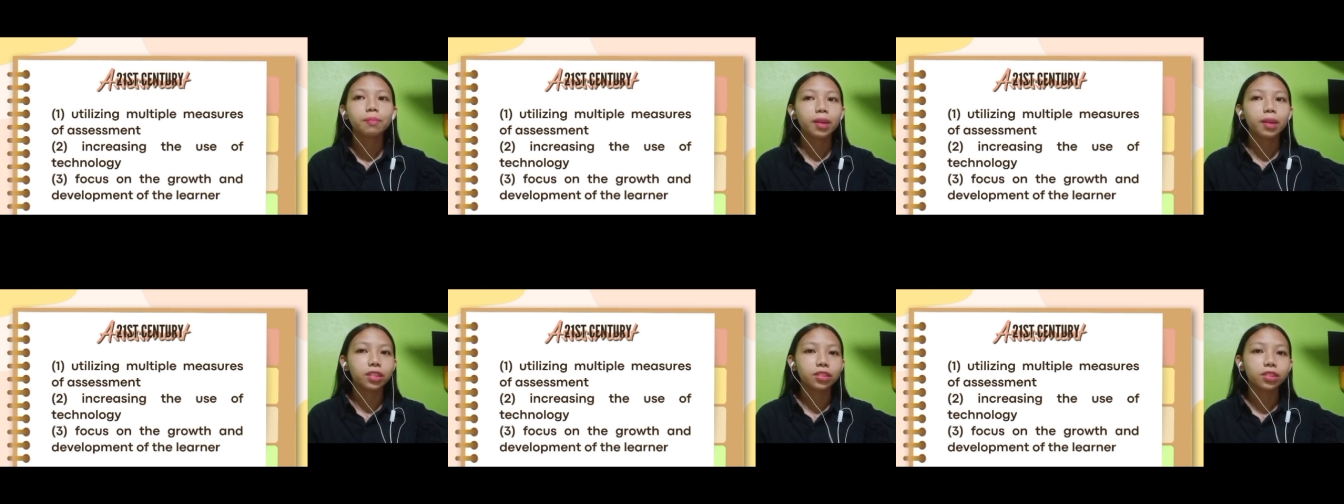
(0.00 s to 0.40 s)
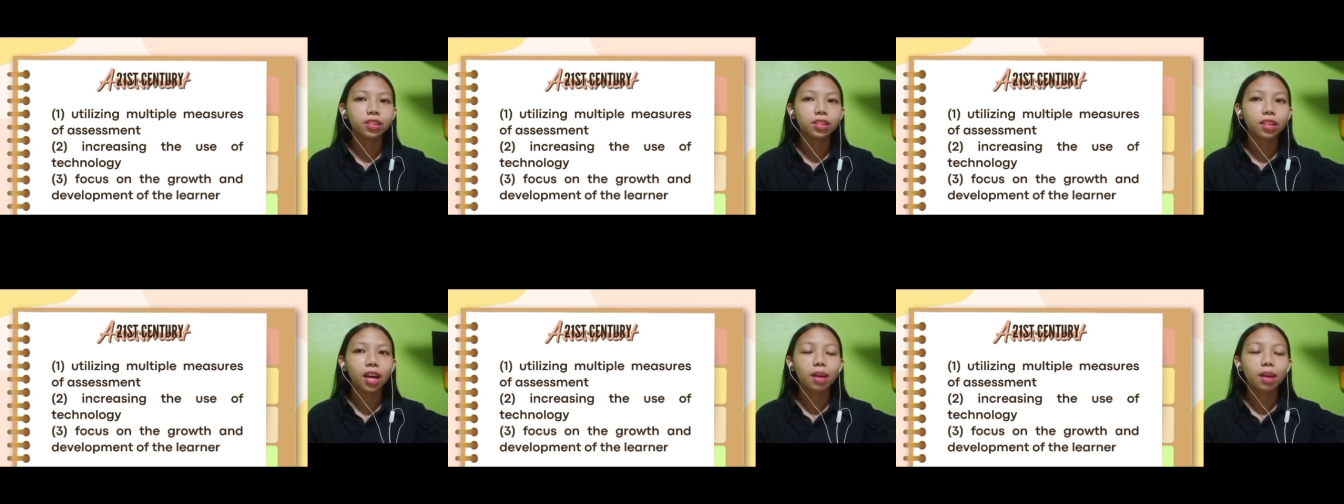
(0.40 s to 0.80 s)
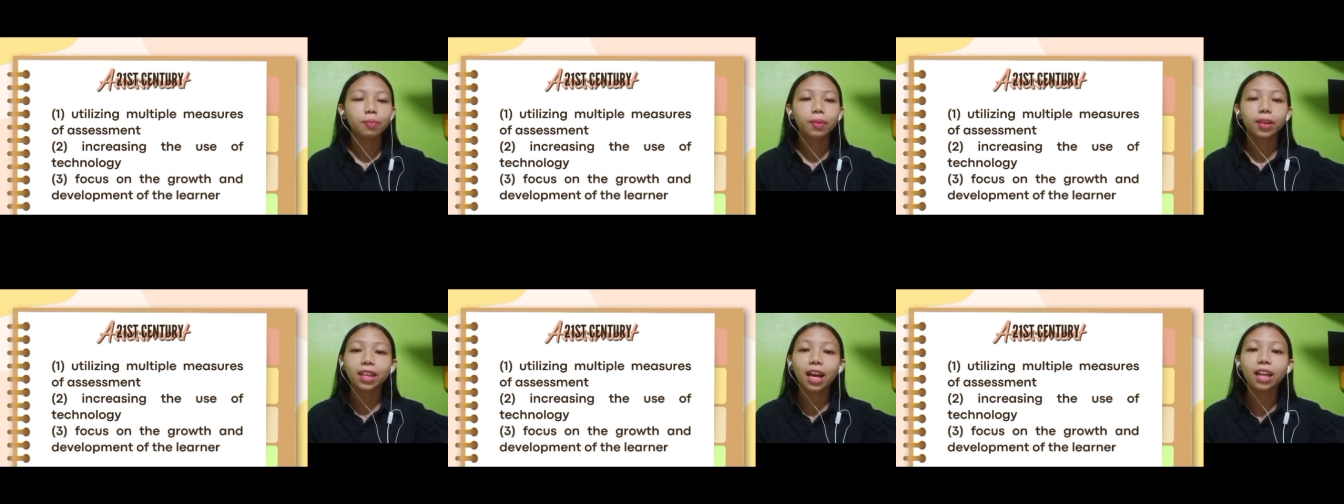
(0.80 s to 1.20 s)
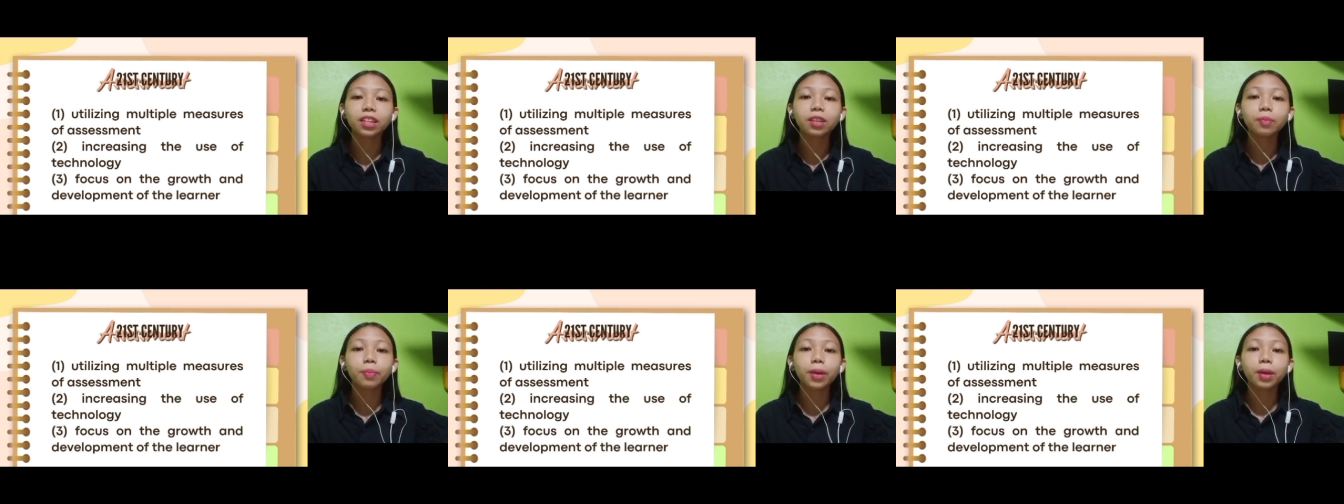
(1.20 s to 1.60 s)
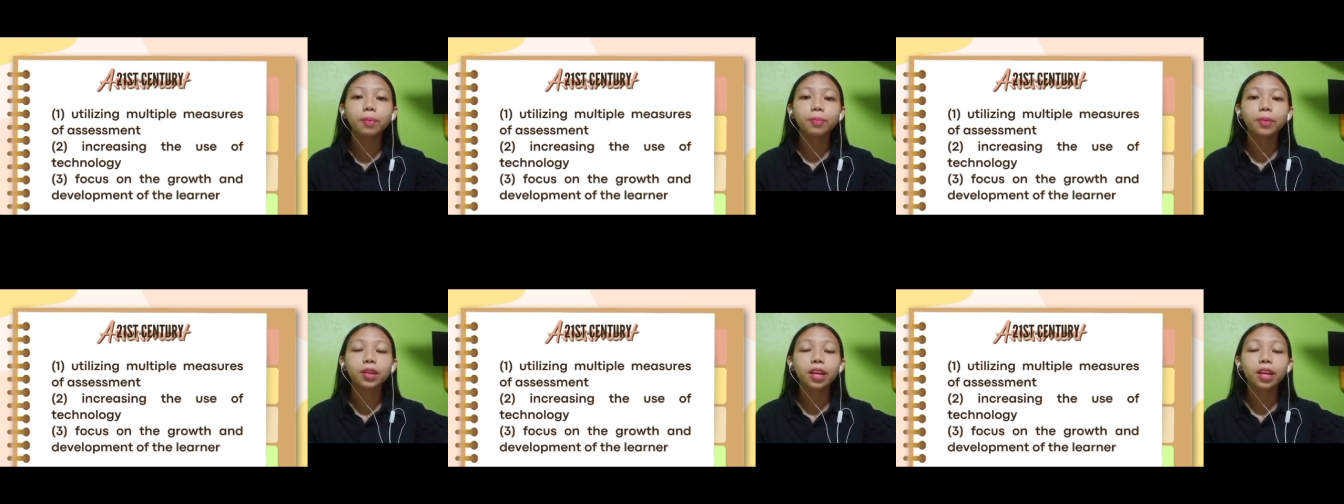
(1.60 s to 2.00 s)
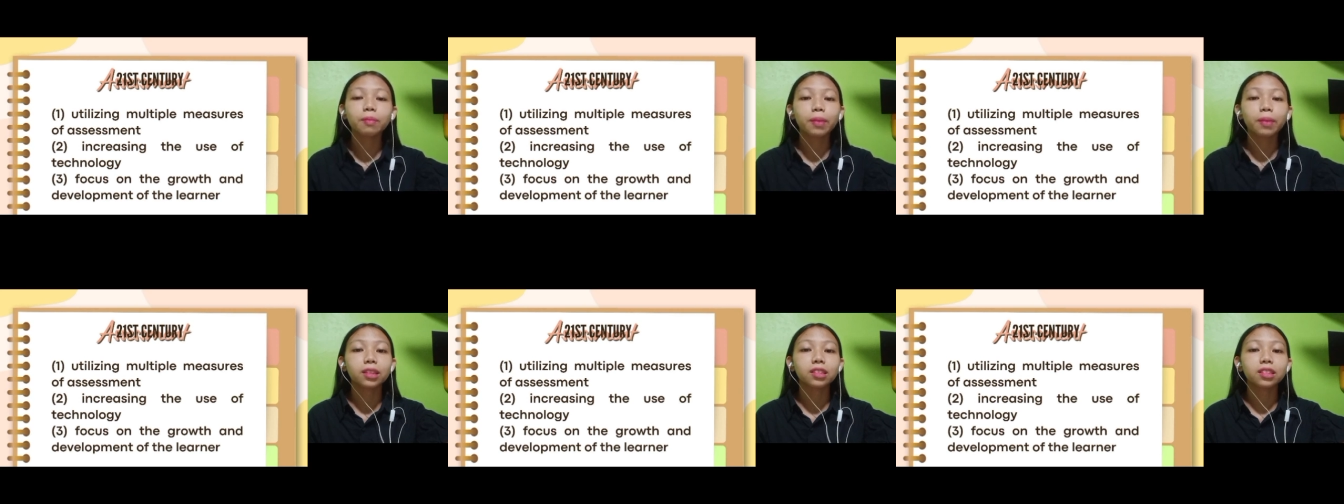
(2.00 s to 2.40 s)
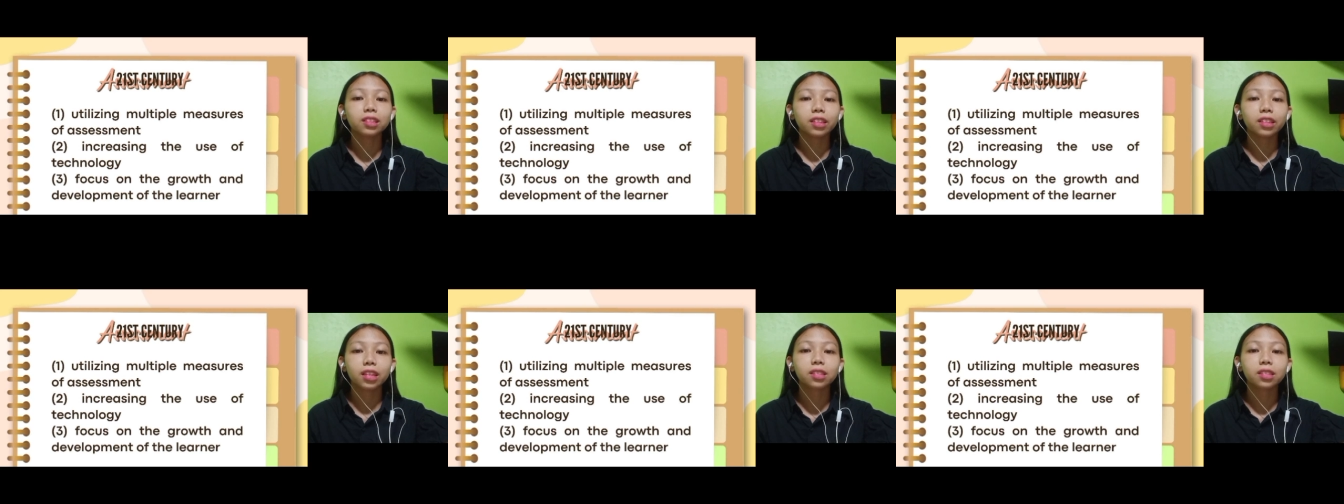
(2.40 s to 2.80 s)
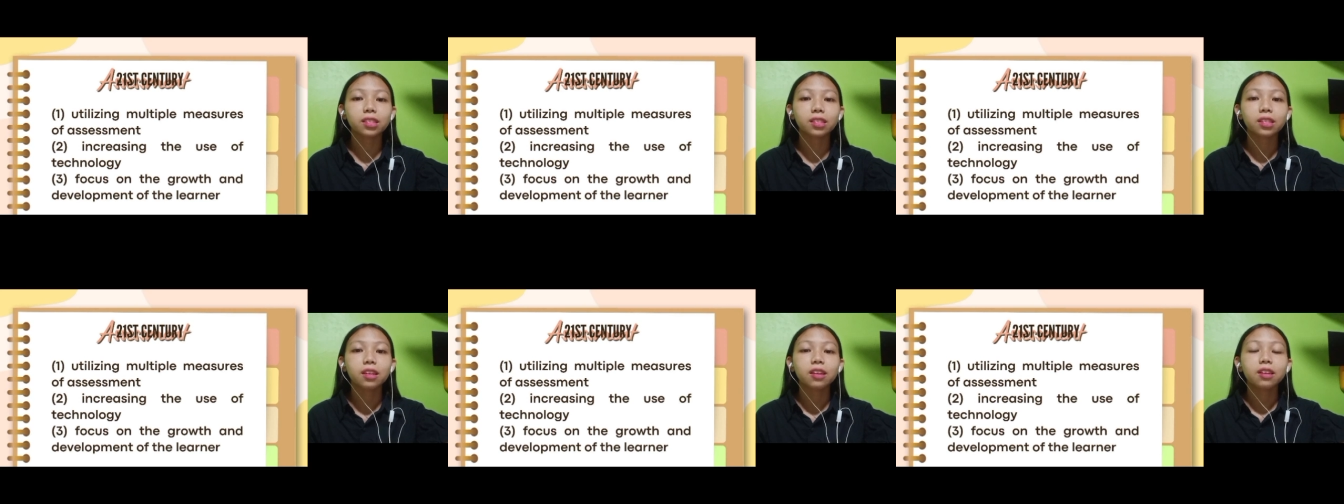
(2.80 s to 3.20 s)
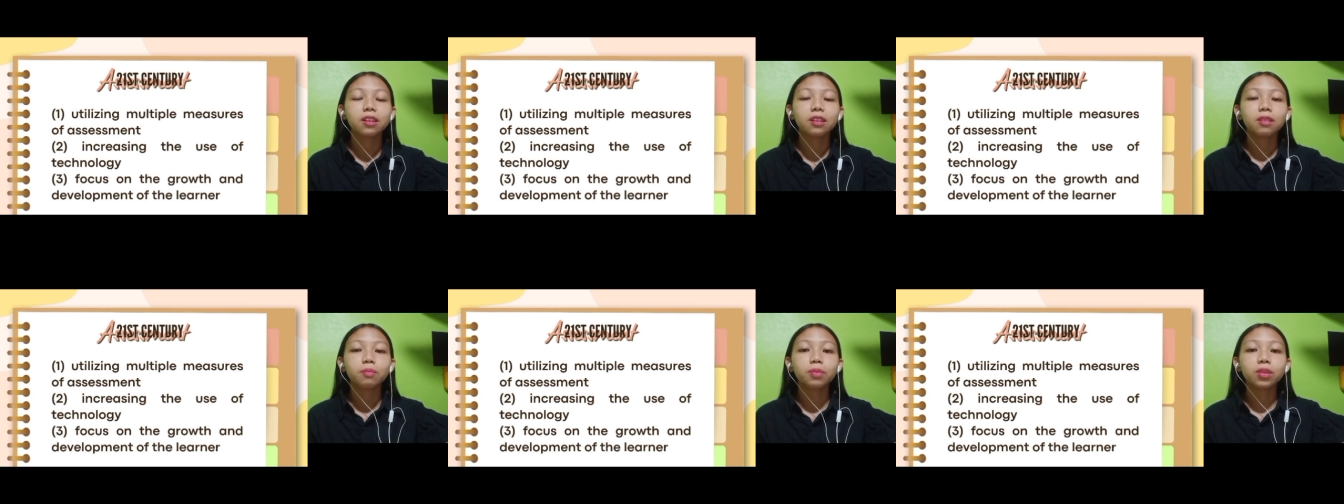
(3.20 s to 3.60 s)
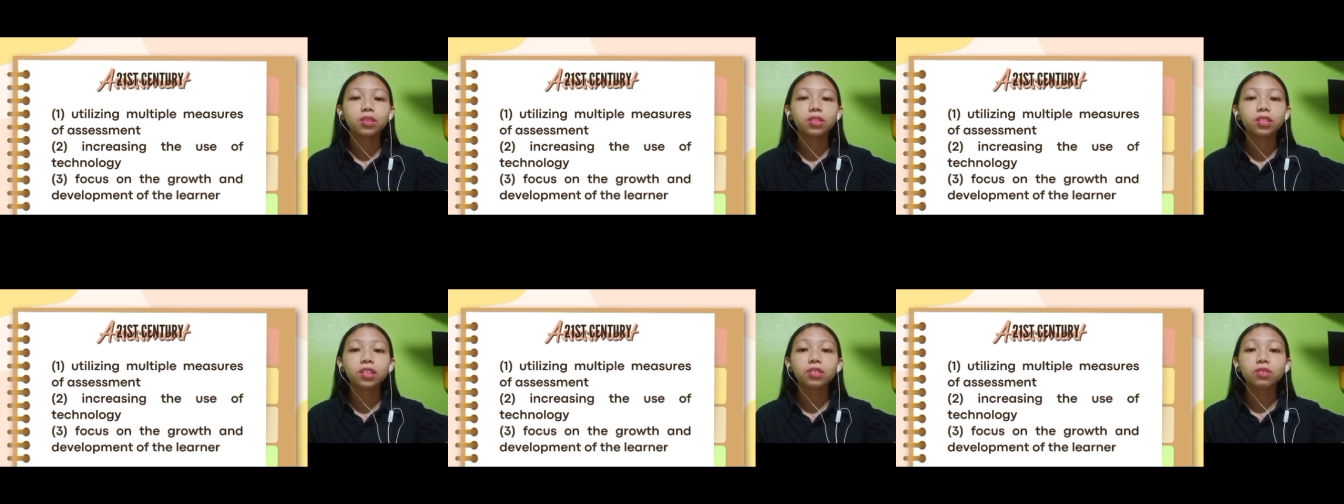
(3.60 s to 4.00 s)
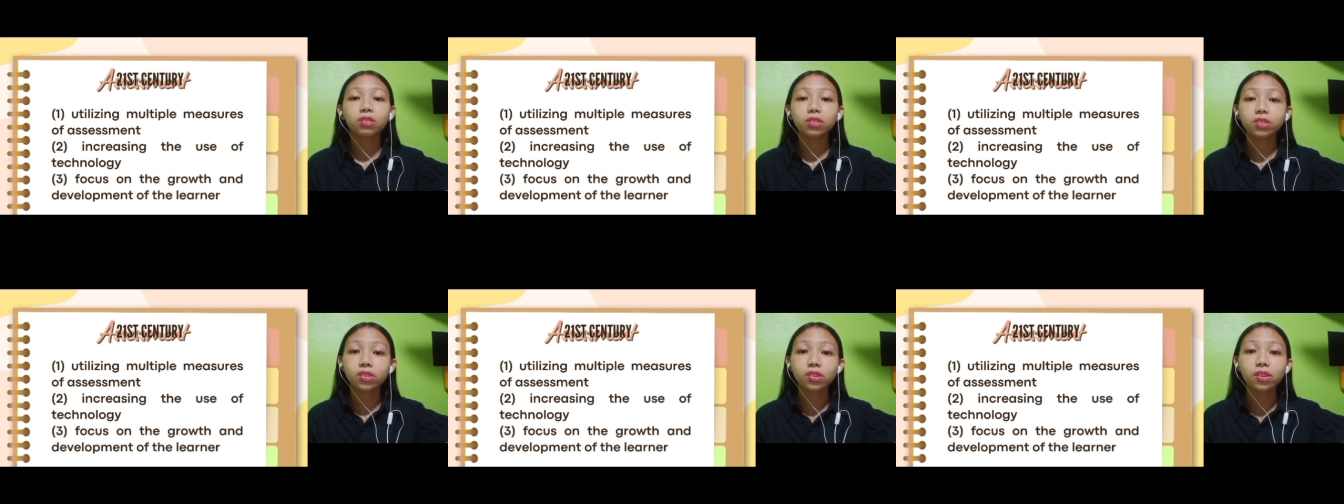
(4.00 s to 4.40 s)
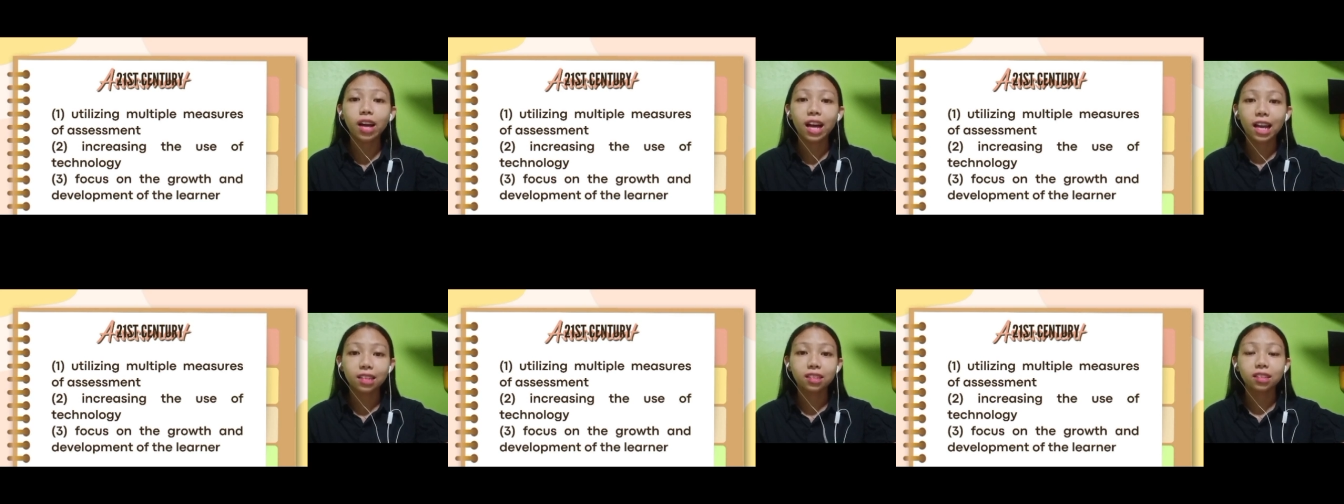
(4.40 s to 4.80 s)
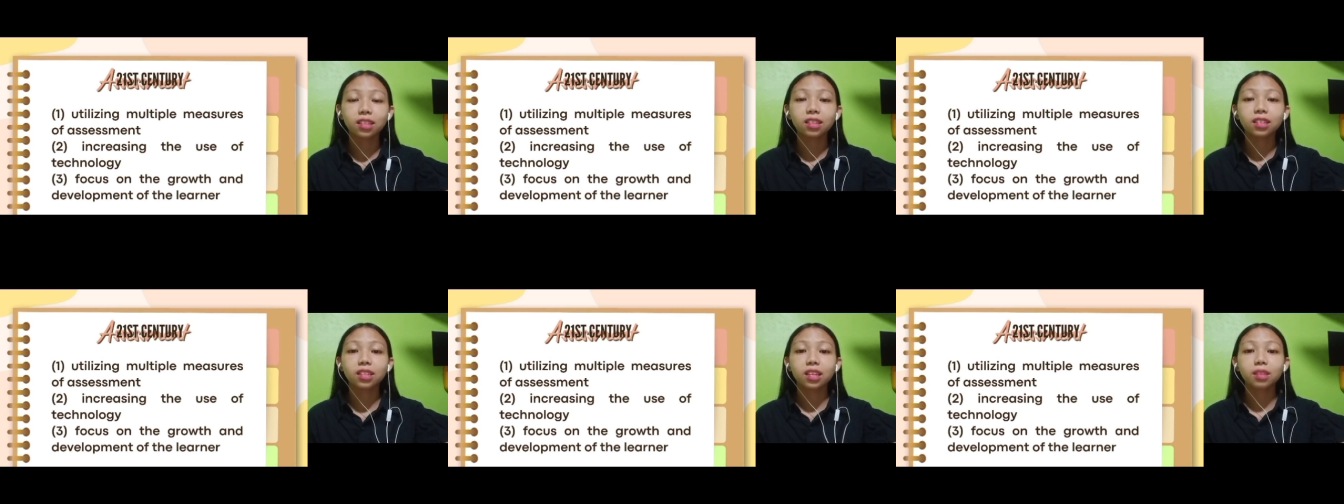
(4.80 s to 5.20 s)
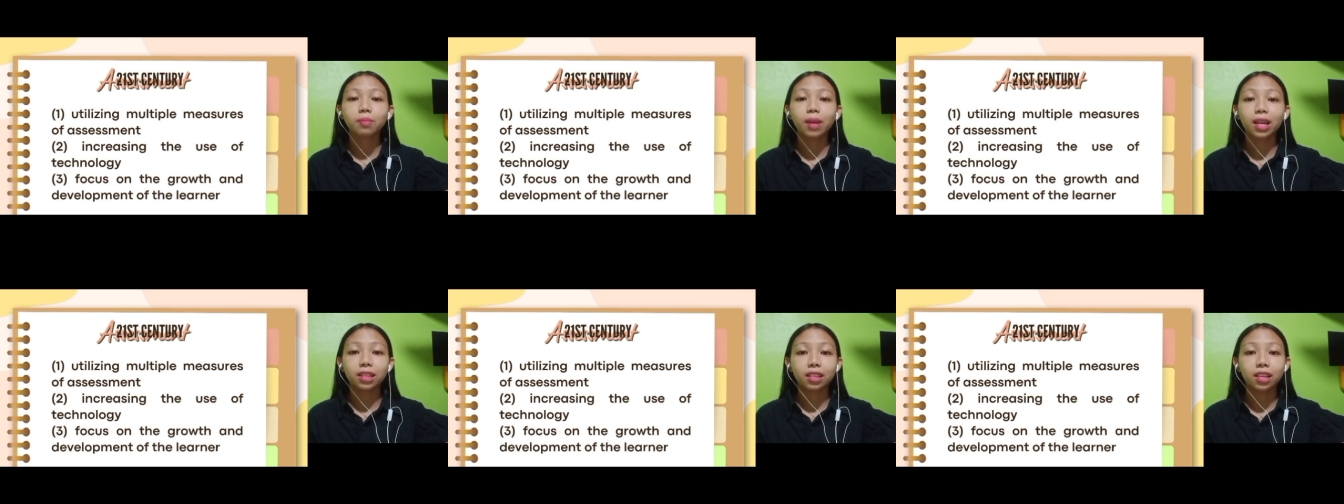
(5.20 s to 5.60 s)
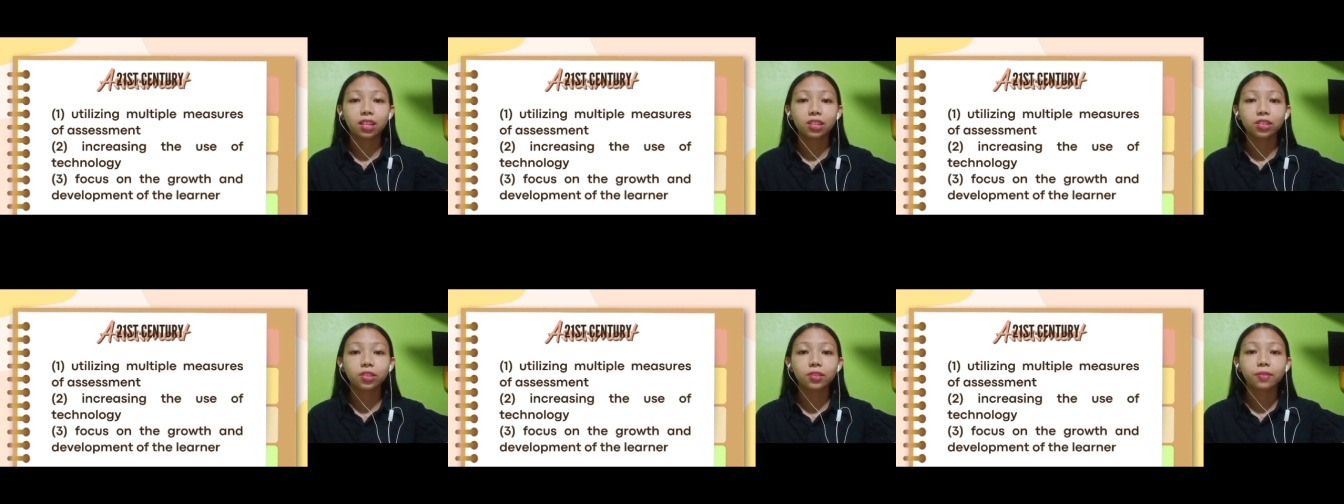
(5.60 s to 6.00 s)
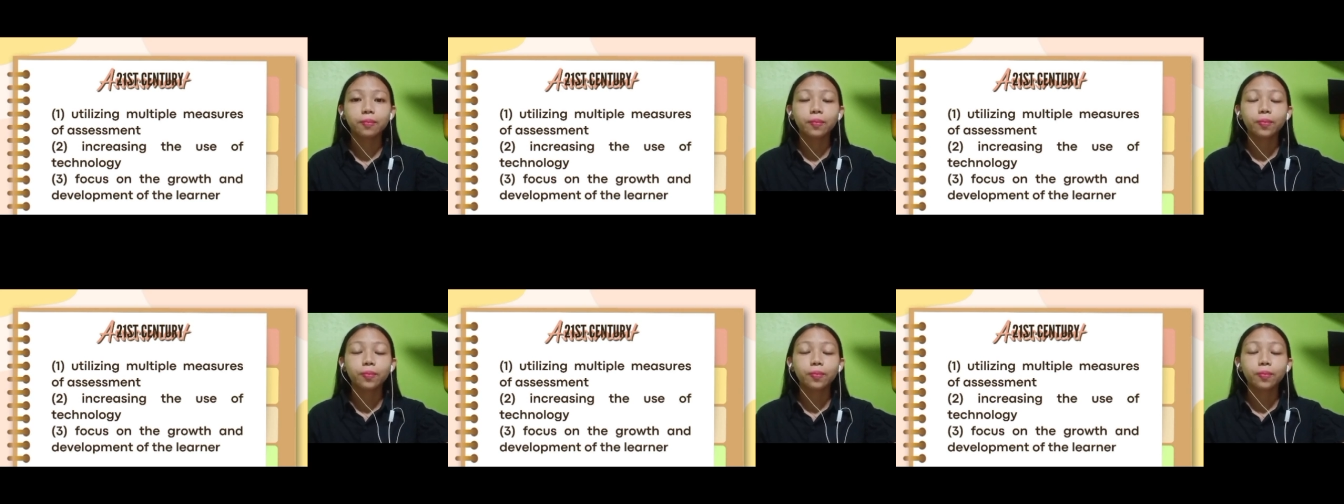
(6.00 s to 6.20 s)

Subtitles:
matching type, and other paper and pencil tests because it also has a disadvantage.